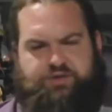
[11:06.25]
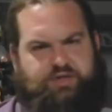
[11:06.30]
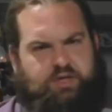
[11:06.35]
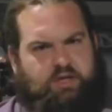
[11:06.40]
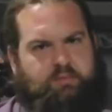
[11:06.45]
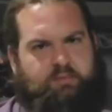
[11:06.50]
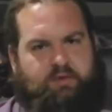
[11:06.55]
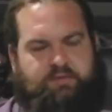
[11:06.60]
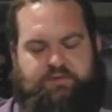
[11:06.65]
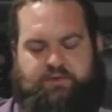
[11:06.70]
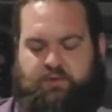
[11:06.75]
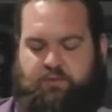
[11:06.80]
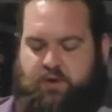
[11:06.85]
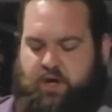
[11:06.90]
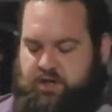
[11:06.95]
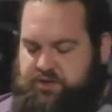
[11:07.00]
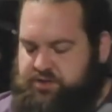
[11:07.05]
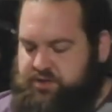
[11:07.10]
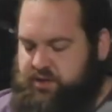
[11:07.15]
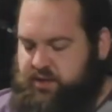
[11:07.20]
Jim, if you're
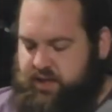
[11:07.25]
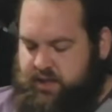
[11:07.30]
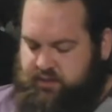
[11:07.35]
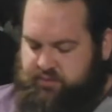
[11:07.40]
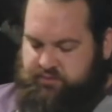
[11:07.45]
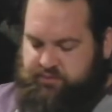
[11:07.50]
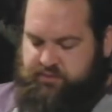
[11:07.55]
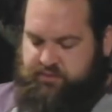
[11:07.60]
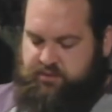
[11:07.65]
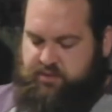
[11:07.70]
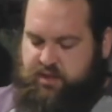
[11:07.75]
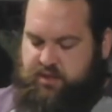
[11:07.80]
watching, I don't